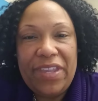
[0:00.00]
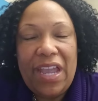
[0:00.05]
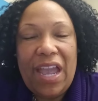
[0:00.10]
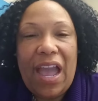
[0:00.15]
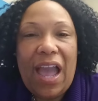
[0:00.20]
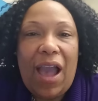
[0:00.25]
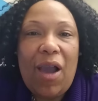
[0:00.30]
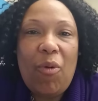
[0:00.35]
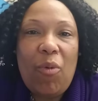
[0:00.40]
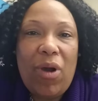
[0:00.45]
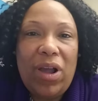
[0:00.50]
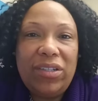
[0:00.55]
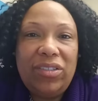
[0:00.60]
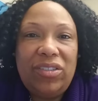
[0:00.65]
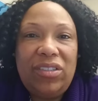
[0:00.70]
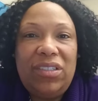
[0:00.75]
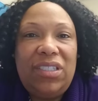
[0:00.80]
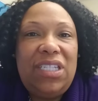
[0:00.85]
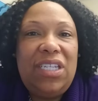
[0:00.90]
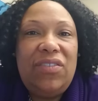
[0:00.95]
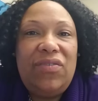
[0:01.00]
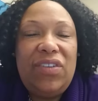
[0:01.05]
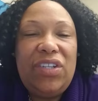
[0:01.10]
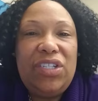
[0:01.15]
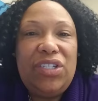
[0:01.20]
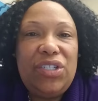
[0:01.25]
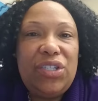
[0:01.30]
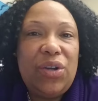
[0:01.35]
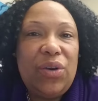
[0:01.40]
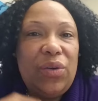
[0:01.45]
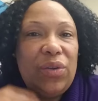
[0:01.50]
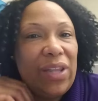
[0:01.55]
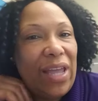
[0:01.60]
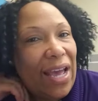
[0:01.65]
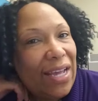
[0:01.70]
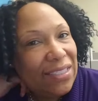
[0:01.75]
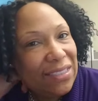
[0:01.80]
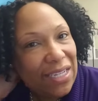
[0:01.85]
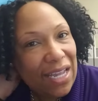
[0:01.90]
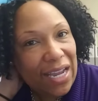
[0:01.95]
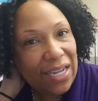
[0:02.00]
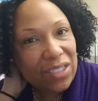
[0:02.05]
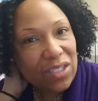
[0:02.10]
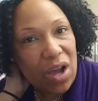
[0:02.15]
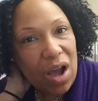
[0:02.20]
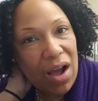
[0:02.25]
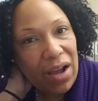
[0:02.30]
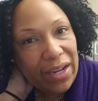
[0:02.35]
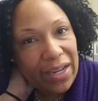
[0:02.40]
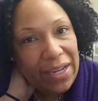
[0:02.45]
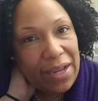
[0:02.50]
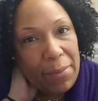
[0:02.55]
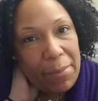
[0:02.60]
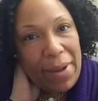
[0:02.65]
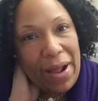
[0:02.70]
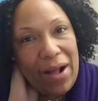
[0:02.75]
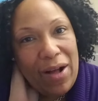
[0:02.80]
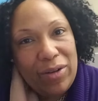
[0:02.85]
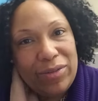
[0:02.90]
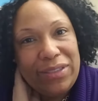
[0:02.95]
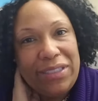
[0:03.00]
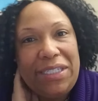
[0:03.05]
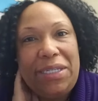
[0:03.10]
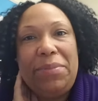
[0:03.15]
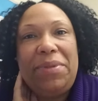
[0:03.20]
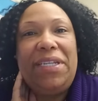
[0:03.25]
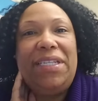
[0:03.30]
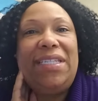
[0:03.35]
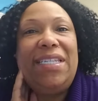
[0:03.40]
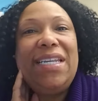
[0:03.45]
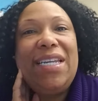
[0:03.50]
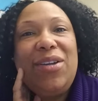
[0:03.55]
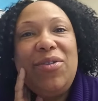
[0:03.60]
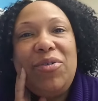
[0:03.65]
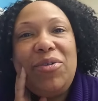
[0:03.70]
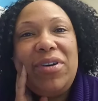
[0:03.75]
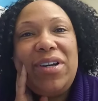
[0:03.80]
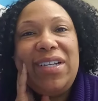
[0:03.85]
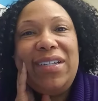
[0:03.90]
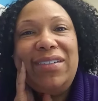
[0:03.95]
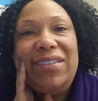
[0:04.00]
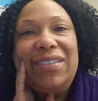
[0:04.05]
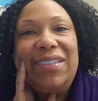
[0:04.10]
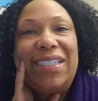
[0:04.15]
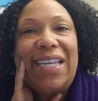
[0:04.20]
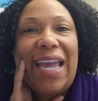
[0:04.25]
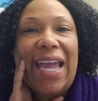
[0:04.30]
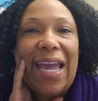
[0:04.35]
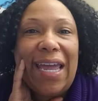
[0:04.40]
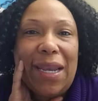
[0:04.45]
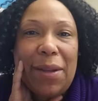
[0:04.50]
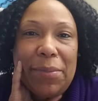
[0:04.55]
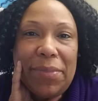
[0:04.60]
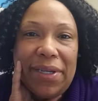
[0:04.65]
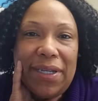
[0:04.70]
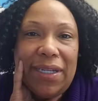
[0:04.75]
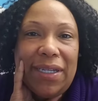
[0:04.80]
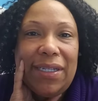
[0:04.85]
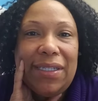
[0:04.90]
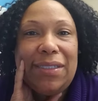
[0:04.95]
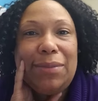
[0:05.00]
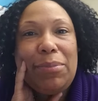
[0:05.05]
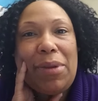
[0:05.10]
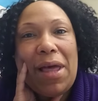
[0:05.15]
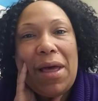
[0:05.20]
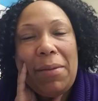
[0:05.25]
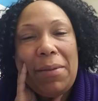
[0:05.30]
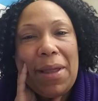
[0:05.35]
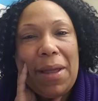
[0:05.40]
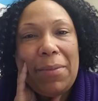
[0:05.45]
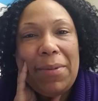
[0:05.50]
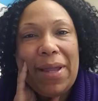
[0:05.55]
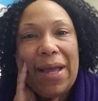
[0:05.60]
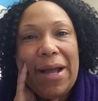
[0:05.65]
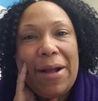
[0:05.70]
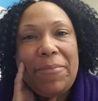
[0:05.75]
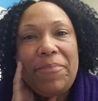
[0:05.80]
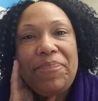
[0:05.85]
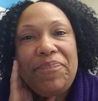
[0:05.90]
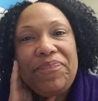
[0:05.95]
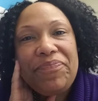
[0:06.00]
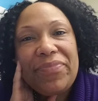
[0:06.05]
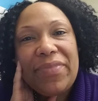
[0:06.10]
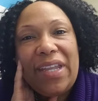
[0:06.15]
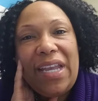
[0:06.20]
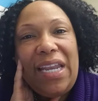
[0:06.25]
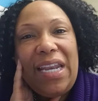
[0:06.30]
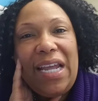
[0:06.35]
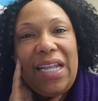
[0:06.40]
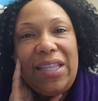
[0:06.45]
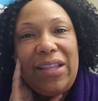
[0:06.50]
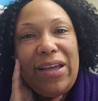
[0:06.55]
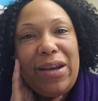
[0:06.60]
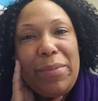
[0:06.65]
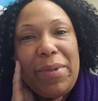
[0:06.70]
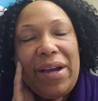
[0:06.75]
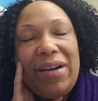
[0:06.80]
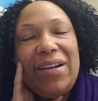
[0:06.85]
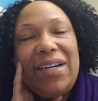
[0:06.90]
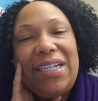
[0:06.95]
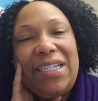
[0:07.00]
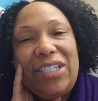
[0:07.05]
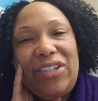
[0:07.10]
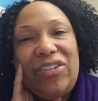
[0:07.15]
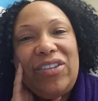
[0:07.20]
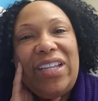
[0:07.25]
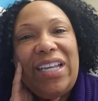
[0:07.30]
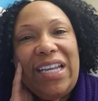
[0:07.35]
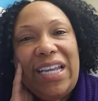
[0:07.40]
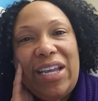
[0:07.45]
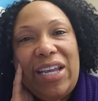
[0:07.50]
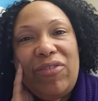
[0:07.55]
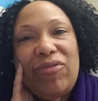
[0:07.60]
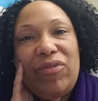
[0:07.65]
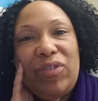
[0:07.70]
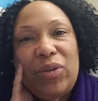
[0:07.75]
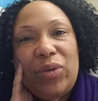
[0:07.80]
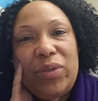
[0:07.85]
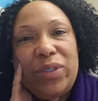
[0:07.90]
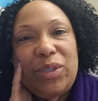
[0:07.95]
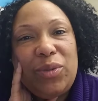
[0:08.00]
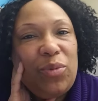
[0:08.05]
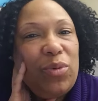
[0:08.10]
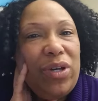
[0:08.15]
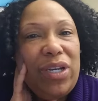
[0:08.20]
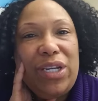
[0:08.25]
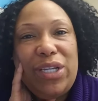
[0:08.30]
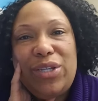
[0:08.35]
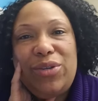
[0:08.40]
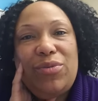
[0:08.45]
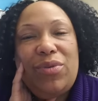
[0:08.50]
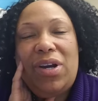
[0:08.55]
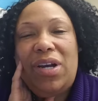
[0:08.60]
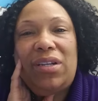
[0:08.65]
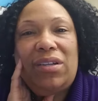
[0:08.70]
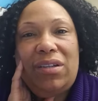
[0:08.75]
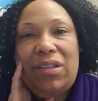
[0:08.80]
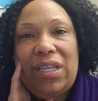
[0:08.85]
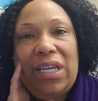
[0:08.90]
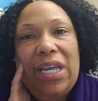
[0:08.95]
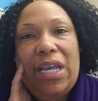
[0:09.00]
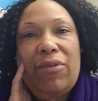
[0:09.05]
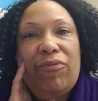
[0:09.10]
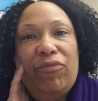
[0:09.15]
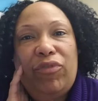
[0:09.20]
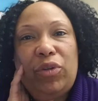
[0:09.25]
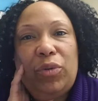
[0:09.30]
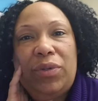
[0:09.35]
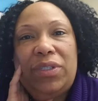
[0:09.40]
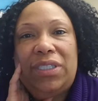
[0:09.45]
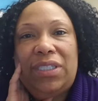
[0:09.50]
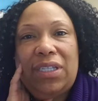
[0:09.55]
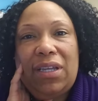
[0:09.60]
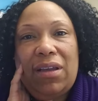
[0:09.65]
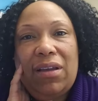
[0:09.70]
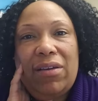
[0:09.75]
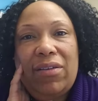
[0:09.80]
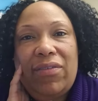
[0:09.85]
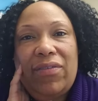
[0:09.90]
I watched a TV show last night talking about CBT oils, cannabis, blah, blah, blah. And I thought about under the influence. What are you under the influence of?